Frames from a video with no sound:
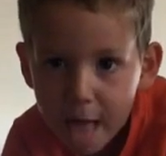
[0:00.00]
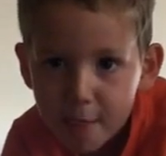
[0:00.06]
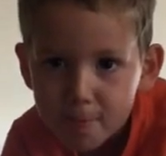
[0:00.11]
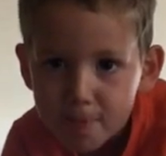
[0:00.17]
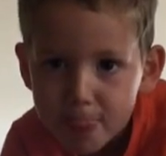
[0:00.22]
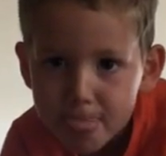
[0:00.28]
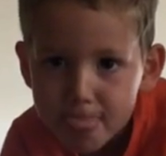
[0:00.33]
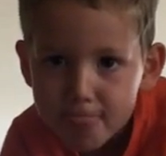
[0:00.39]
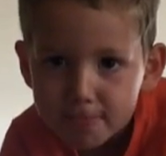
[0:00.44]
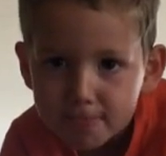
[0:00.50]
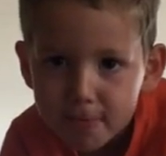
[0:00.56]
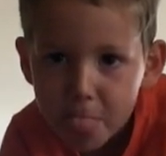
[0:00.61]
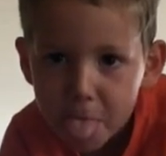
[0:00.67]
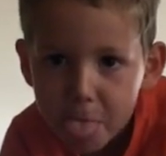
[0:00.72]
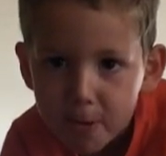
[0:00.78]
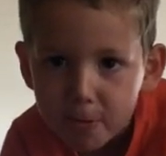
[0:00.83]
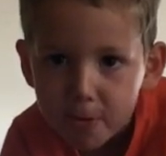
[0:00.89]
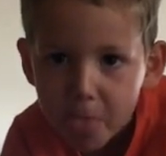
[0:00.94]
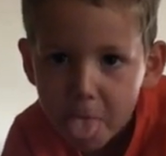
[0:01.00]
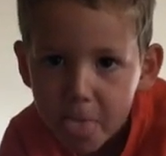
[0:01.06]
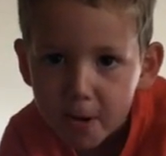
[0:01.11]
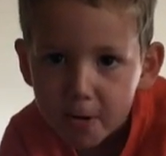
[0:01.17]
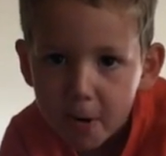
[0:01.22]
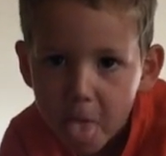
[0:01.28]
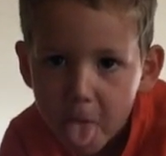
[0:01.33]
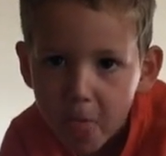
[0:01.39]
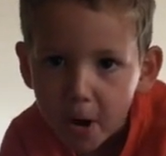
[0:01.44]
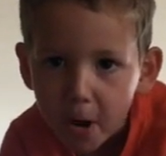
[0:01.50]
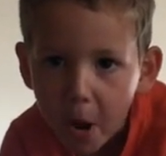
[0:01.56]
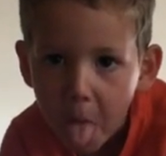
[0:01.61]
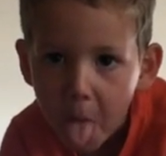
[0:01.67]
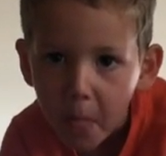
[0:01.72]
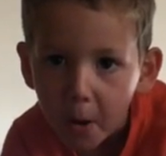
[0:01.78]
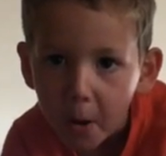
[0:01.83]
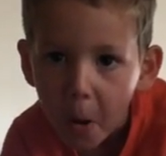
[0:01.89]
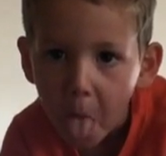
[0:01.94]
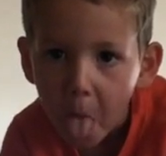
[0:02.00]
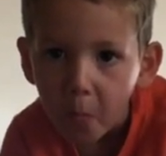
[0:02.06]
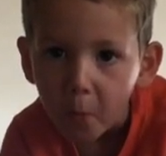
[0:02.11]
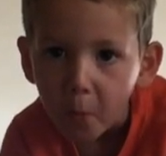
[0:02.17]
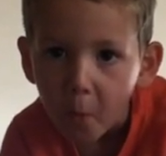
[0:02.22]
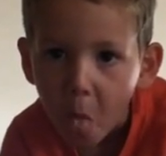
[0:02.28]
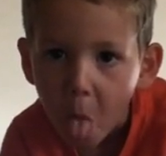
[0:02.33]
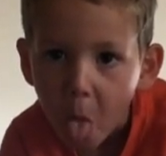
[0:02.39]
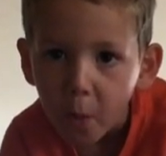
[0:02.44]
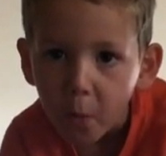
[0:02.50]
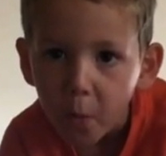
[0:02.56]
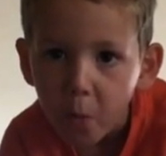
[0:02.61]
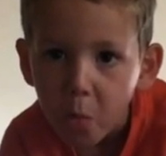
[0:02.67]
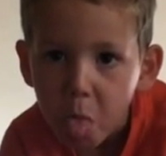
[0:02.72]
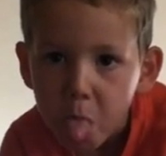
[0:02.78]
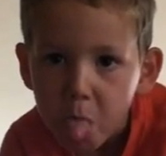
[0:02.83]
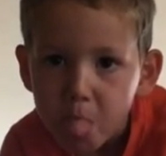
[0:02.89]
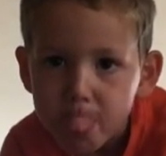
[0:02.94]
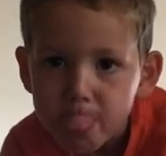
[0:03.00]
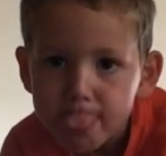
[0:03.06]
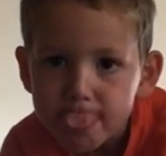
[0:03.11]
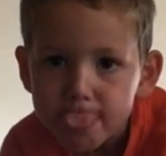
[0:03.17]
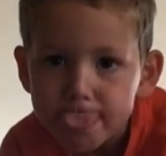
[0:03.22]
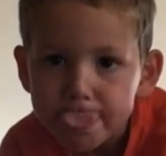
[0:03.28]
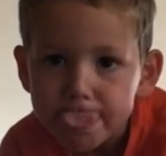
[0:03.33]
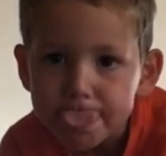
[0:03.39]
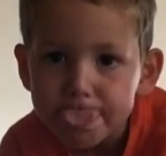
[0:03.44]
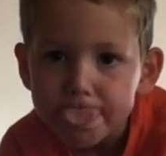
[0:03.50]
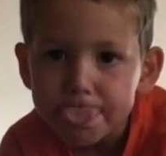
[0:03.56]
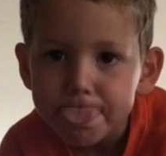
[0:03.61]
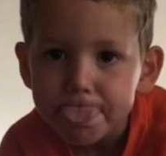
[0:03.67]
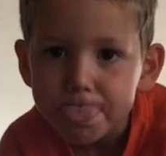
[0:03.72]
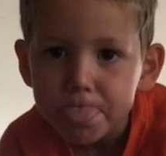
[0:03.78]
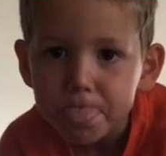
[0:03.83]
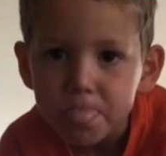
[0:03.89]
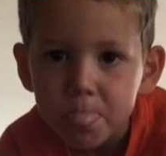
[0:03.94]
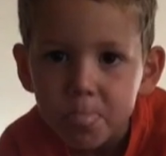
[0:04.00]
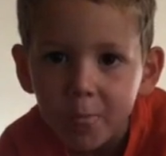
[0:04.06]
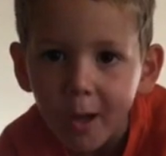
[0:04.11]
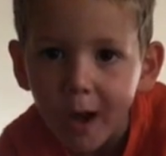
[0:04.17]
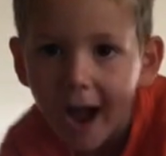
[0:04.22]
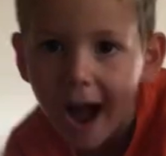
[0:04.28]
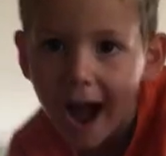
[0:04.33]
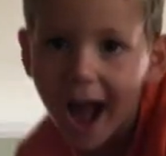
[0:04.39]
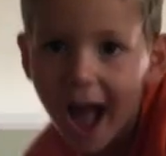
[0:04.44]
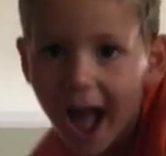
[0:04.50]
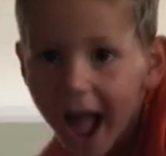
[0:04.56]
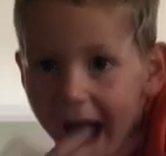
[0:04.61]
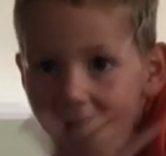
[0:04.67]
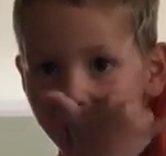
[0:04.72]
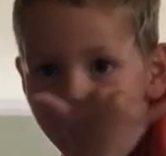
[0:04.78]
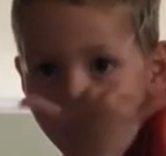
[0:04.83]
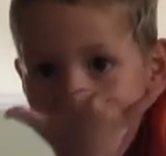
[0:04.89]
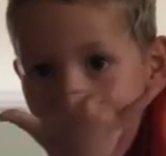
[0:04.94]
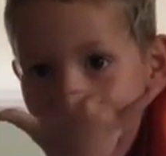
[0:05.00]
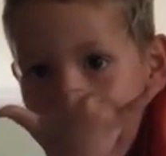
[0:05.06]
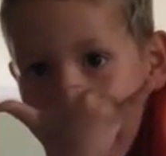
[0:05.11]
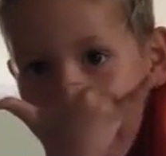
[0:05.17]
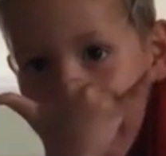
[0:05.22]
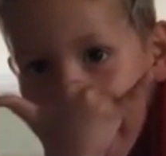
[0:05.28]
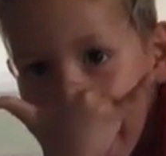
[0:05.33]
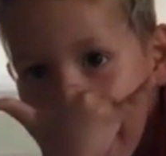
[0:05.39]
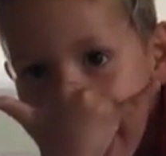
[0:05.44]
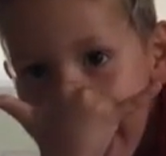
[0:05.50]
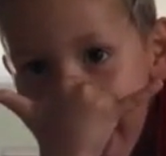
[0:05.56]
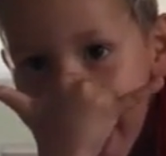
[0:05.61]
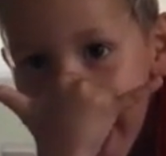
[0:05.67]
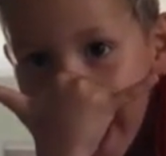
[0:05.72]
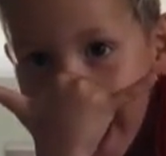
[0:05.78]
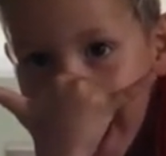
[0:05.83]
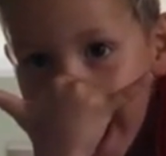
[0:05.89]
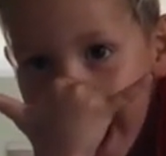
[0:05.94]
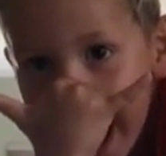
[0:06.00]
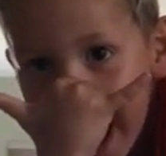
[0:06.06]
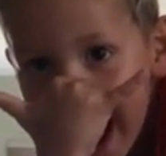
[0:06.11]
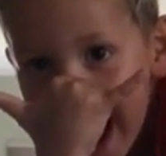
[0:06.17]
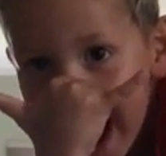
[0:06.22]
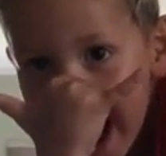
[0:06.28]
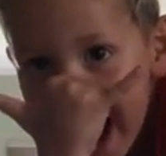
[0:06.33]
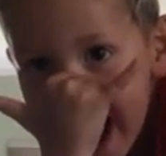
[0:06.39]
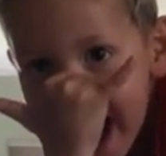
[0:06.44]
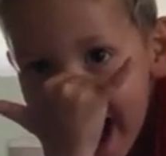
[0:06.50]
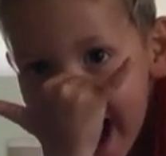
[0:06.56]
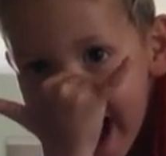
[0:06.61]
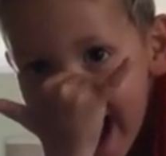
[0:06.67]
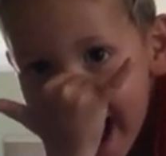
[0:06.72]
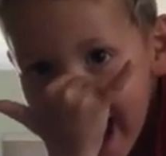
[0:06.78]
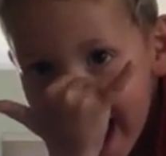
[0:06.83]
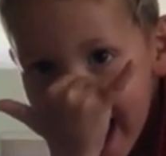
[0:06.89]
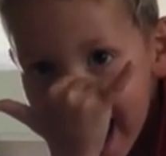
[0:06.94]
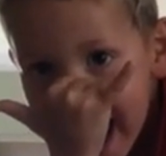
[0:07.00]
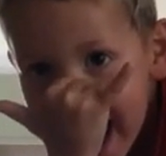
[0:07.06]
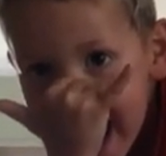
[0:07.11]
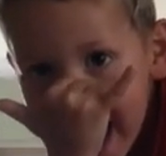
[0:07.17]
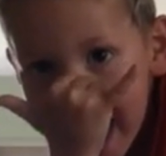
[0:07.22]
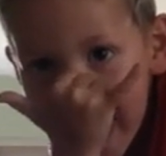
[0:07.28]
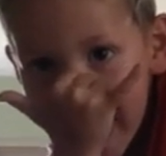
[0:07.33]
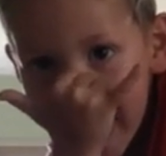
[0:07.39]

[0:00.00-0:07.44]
Yes, just showing you a little bit of his skills here and how he can, go ballistic. There he is.